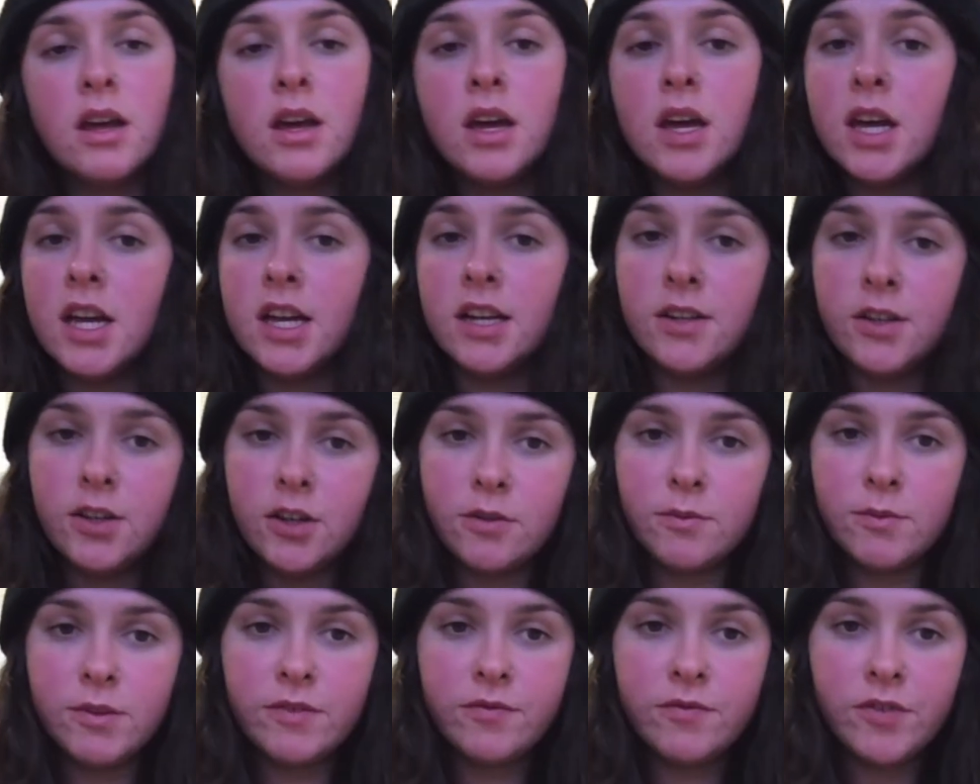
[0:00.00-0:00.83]
In
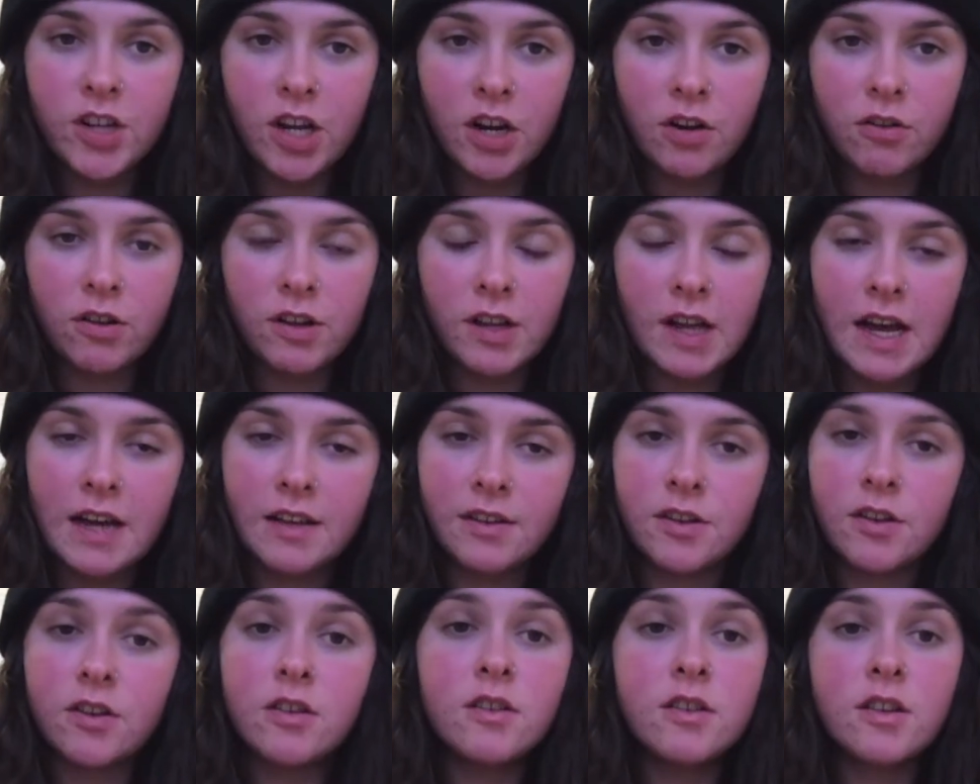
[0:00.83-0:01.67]
terms of general
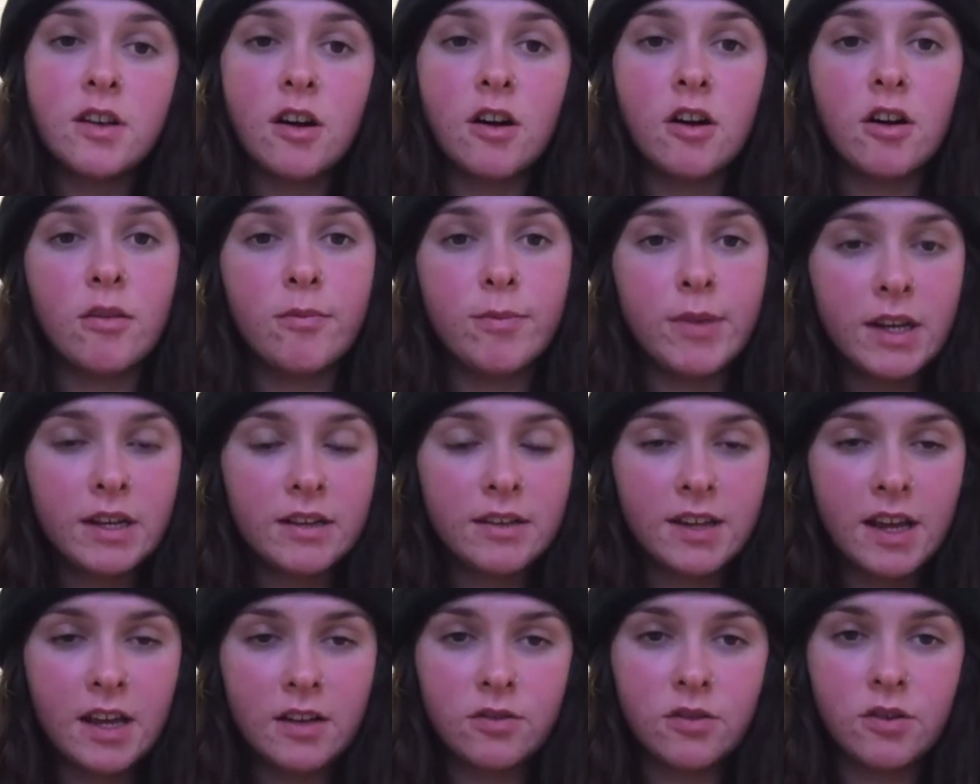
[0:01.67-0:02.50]
hazards, our
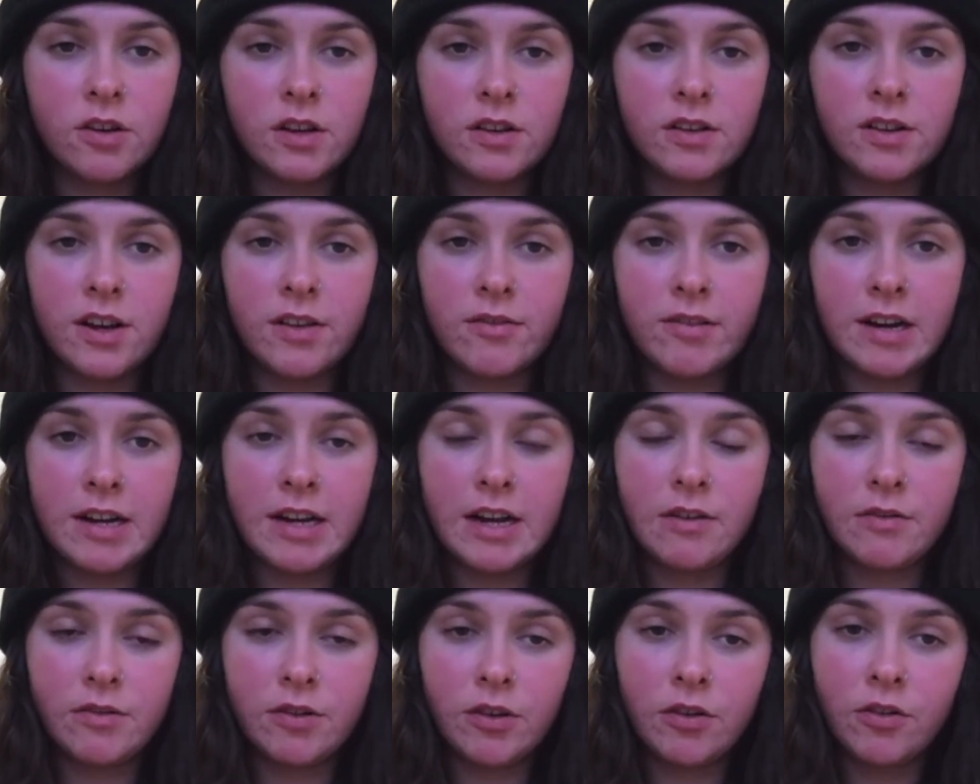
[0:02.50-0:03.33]
biggest hazard on site right
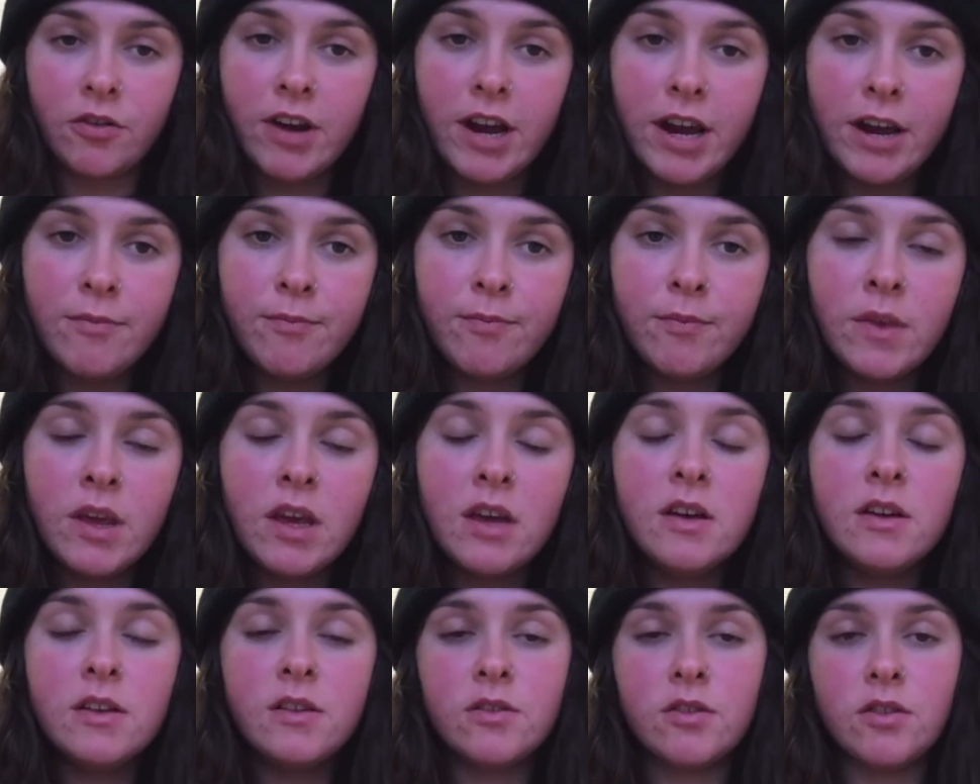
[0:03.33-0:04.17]
now is our crane.
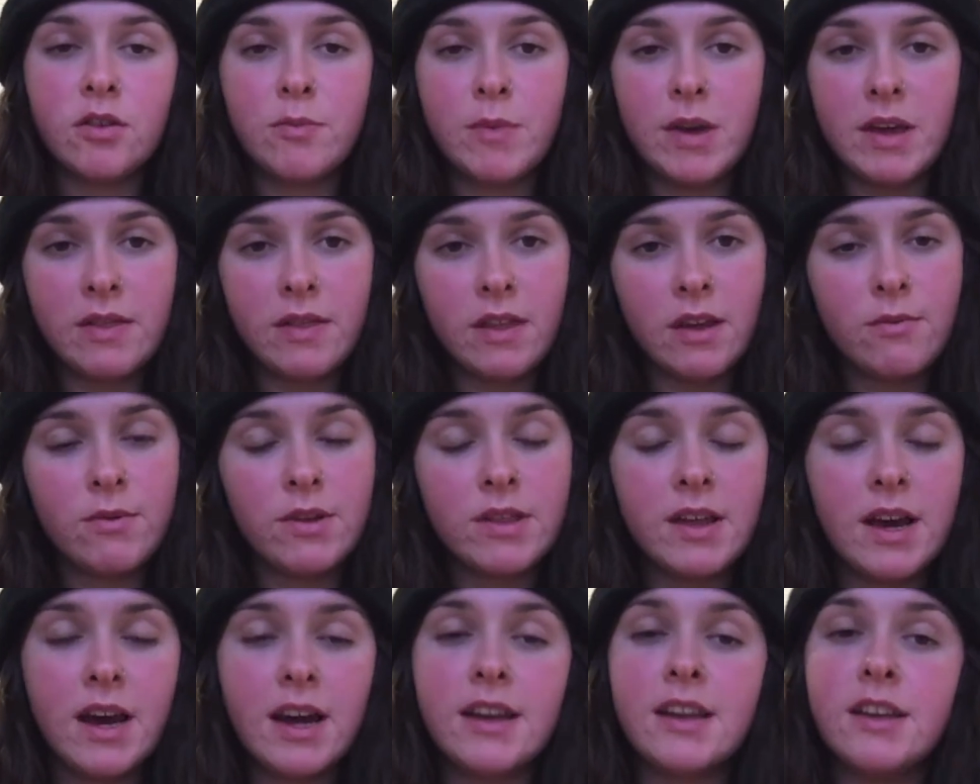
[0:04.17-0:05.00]
So the main thing
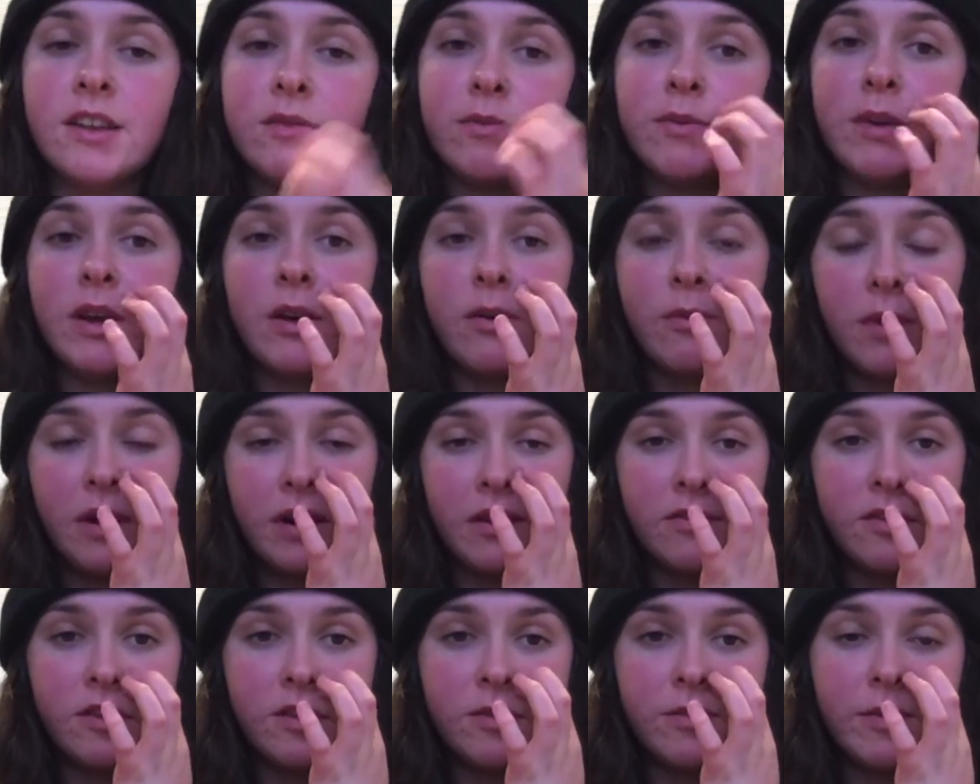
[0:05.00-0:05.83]
with that is being aware
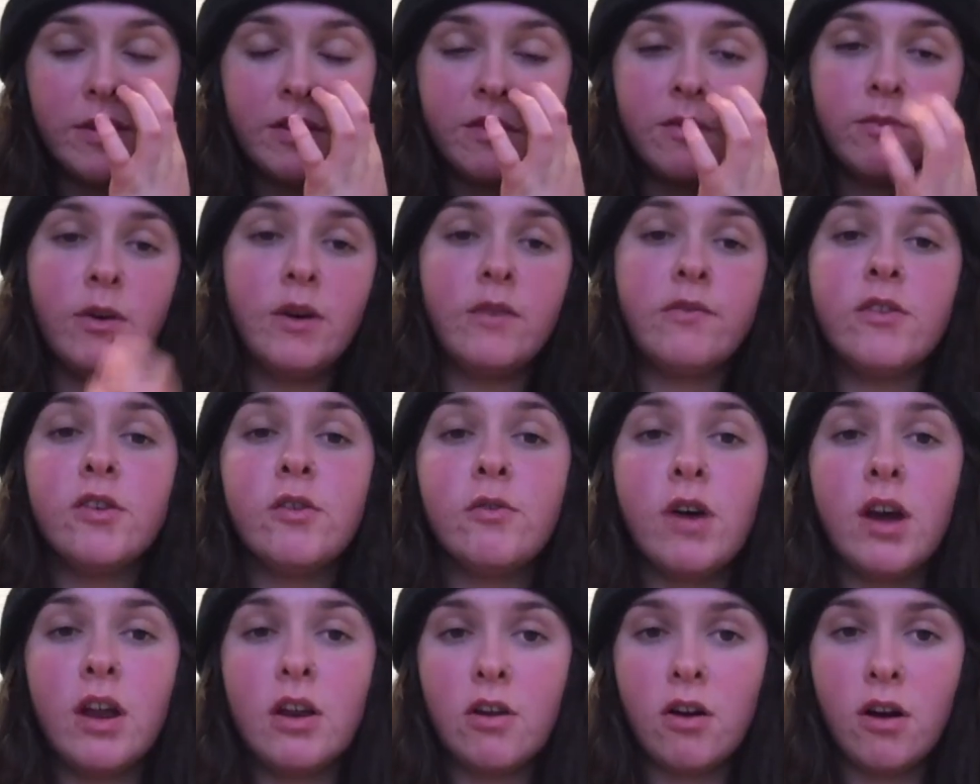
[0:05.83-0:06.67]
of the space above
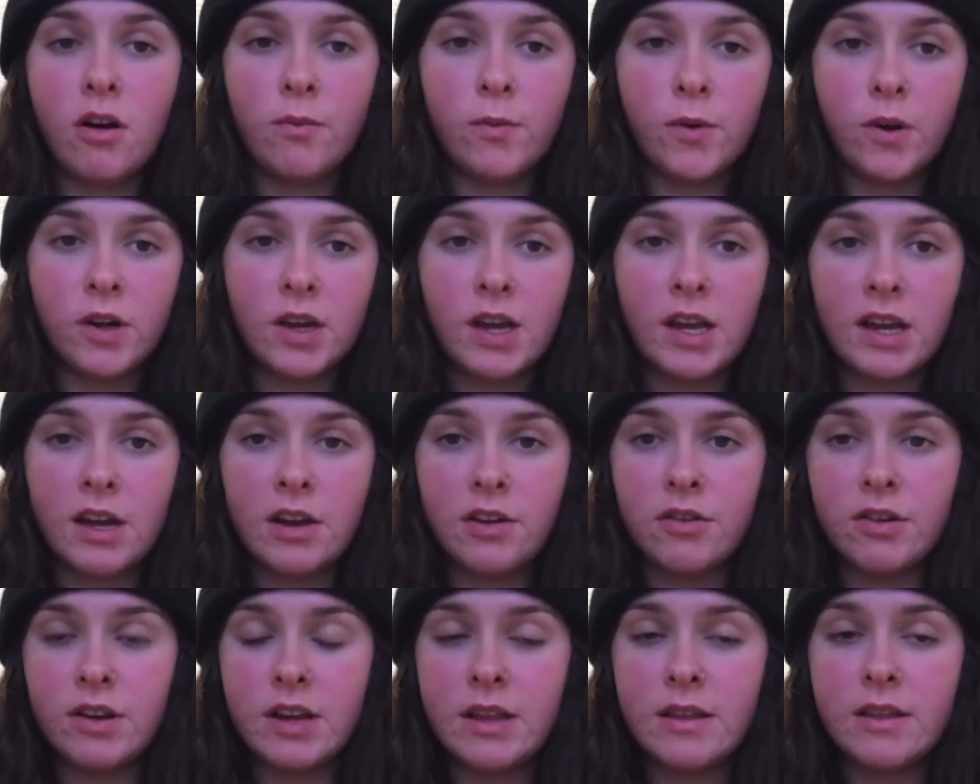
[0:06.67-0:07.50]
you and not walking
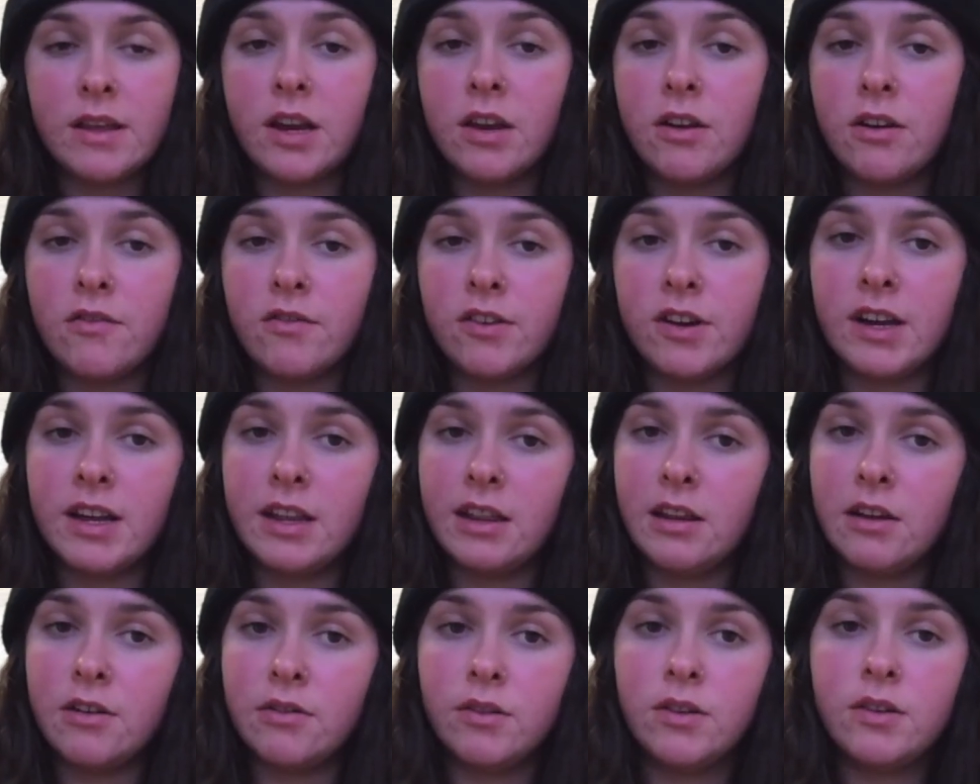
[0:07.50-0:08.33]
underneath any overhead
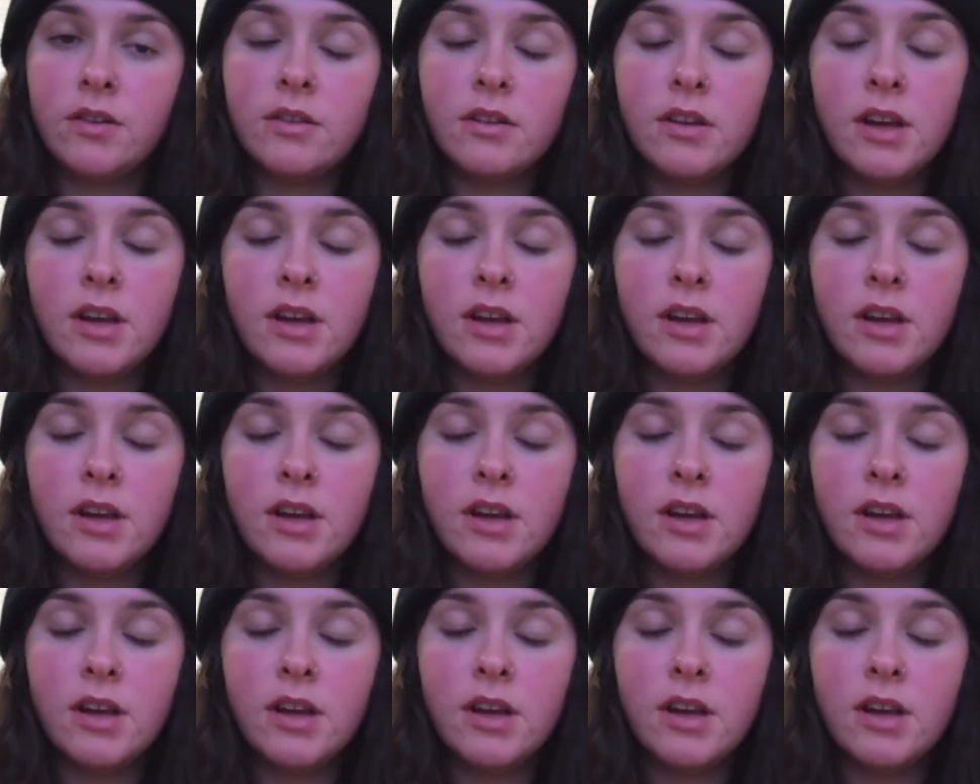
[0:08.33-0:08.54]
loads.